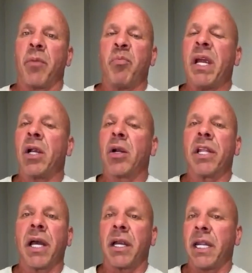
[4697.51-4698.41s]

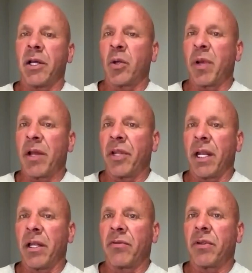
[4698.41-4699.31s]
barely got an 800-pound
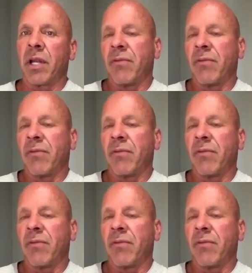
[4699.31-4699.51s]
deadlift,